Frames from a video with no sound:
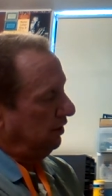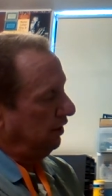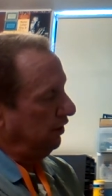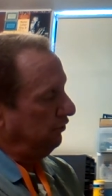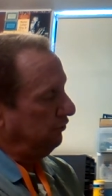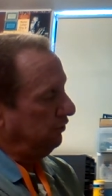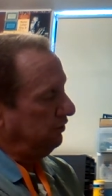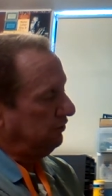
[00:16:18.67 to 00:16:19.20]

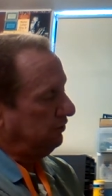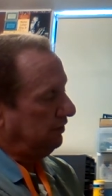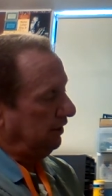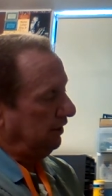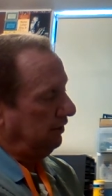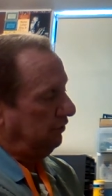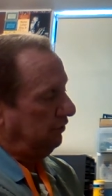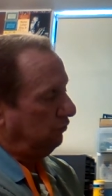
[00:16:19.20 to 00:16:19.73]
Hundreds,
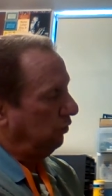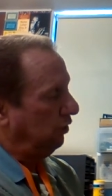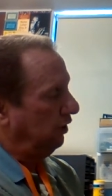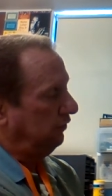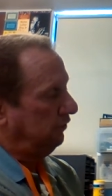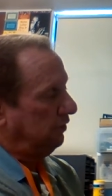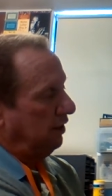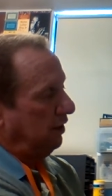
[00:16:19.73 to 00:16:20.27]
tens,
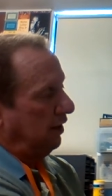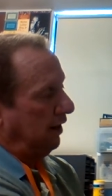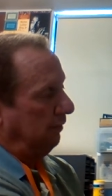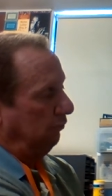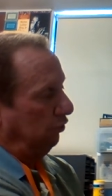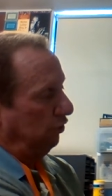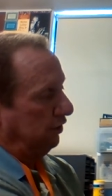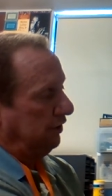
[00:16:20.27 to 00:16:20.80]
ones.
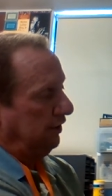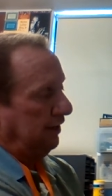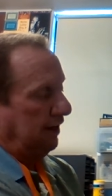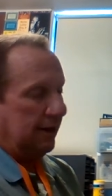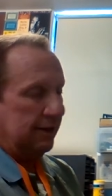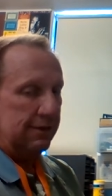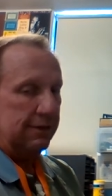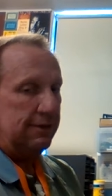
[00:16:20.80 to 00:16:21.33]
I'm looking
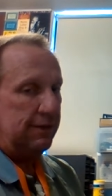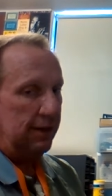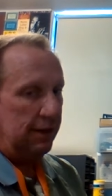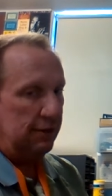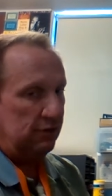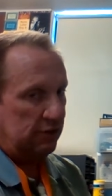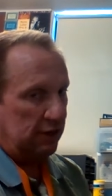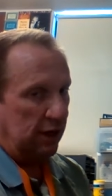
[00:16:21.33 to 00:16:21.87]
at the
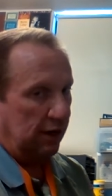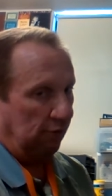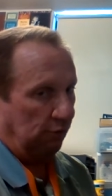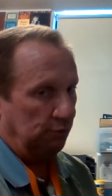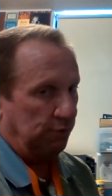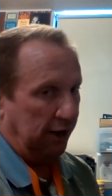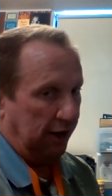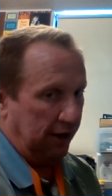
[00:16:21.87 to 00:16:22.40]
tens
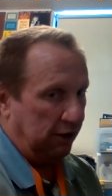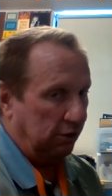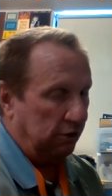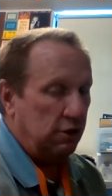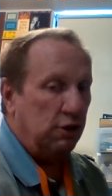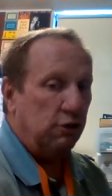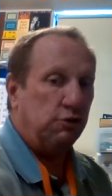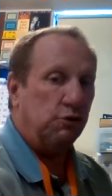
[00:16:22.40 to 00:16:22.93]
column now
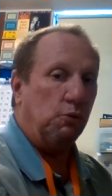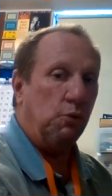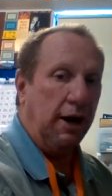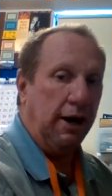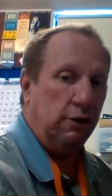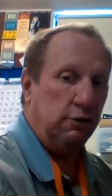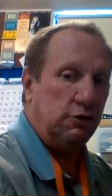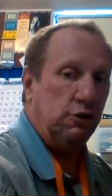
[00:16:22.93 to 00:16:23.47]
to
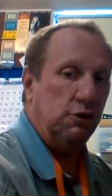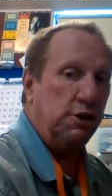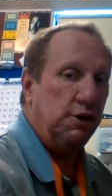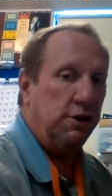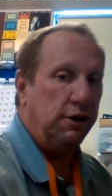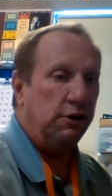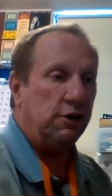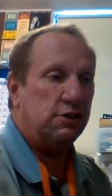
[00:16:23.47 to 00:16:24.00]
round to the
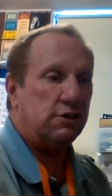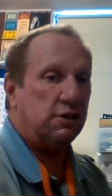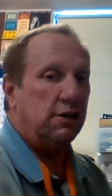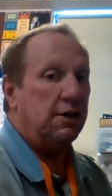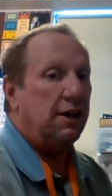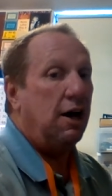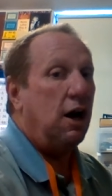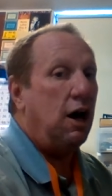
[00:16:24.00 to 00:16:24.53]
nearest
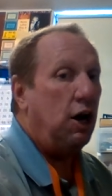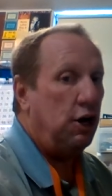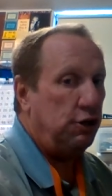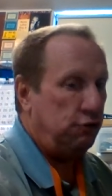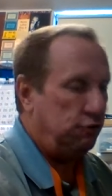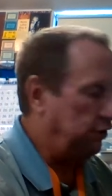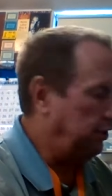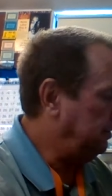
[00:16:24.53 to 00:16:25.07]

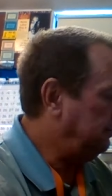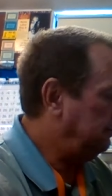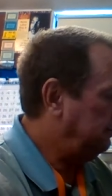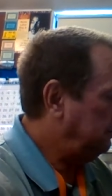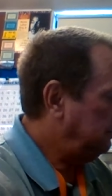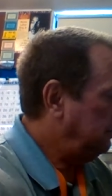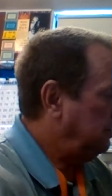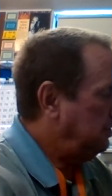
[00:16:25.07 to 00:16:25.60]
hundred.
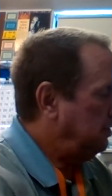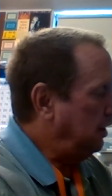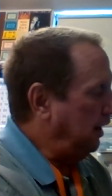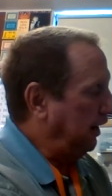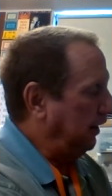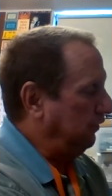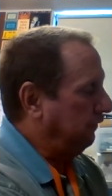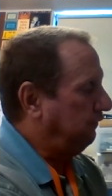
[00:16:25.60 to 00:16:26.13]

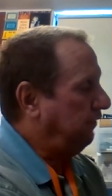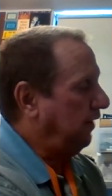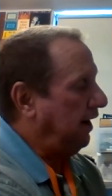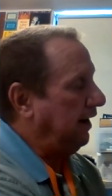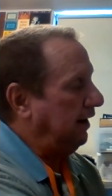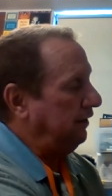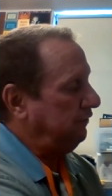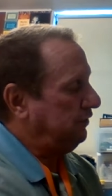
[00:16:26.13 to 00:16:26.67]
And the
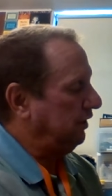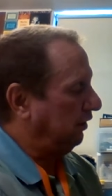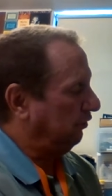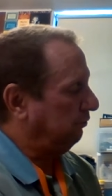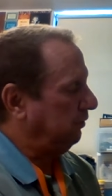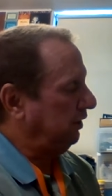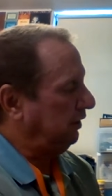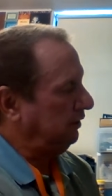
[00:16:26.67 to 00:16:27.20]
five
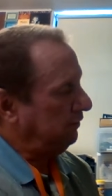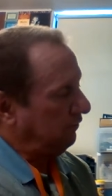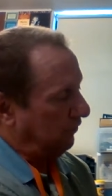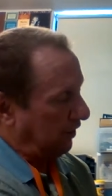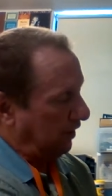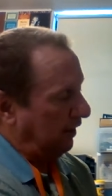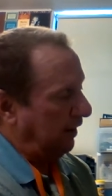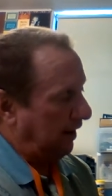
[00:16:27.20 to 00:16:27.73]
tells me
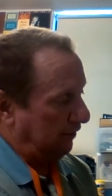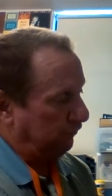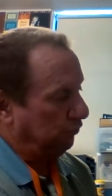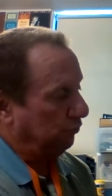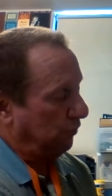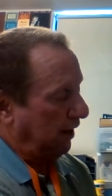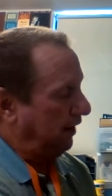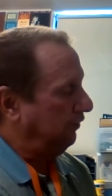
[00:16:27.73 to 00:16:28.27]
that I have
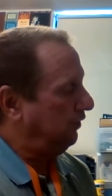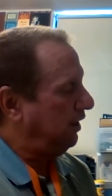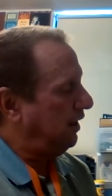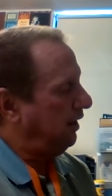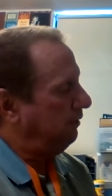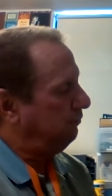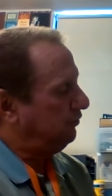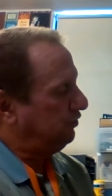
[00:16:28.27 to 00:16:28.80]
to round
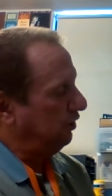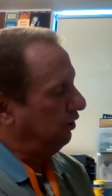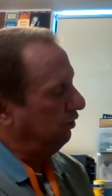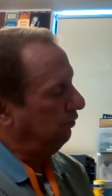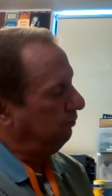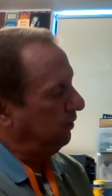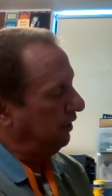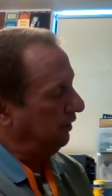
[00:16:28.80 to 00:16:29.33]
up.
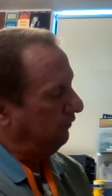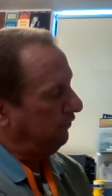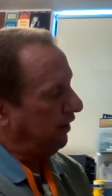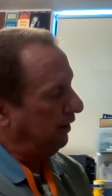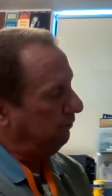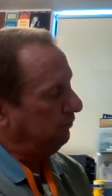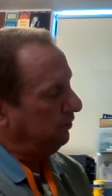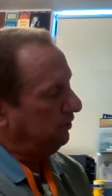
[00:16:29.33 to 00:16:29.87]
So, but if
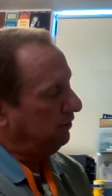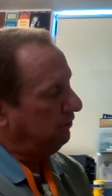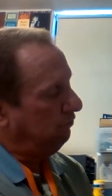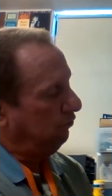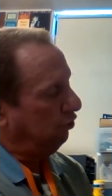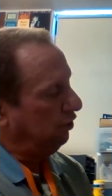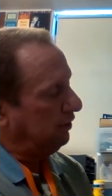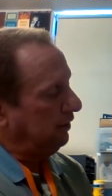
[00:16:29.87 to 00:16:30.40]
I'm
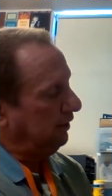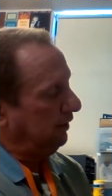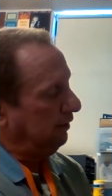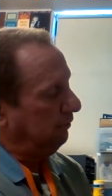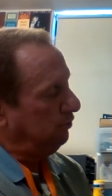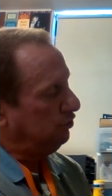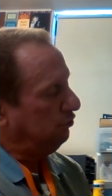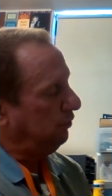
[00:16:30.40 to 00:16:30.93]
looking
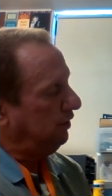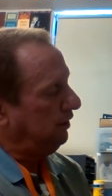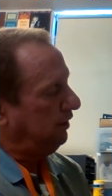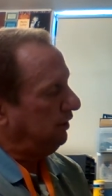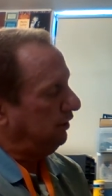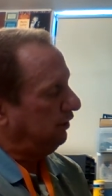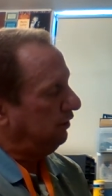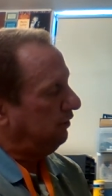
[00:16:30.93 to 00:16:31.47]
in between
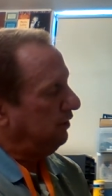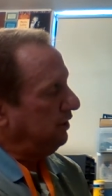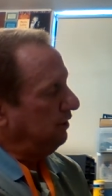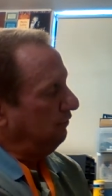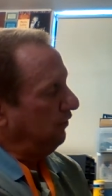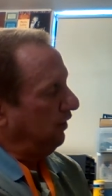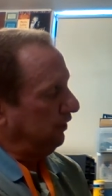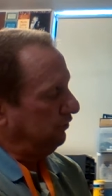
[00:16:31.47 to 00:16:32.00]
here,
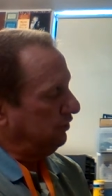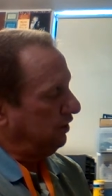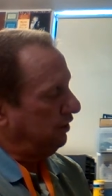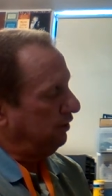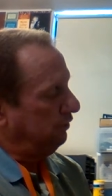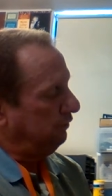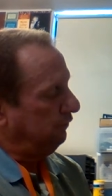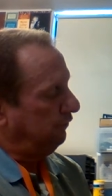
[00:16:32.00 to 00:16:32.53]
there's
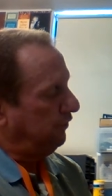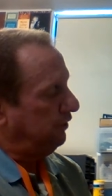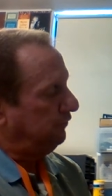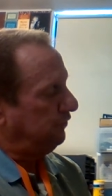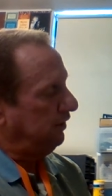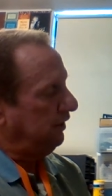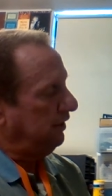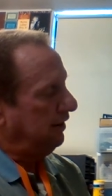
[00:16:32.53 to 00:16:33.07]

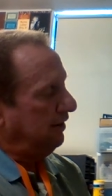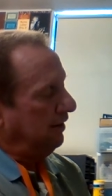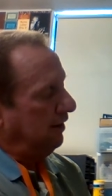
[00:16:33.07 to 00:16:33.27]
150.